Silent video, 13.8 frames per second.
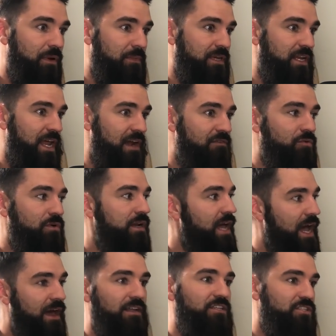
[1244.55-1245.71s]
I mean, everyone
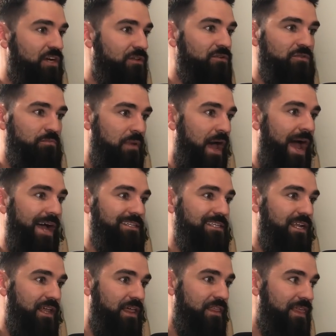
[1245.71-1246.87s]
had each mm-hmm. other's backs,
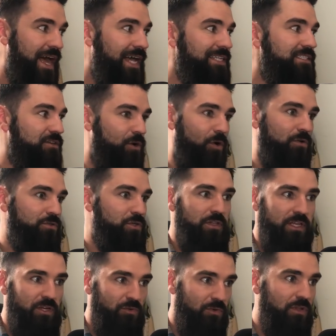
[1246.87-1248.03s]
and that's a culture
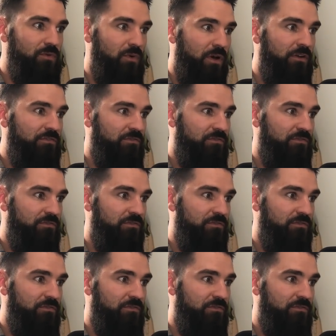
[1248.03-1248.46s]
that you really want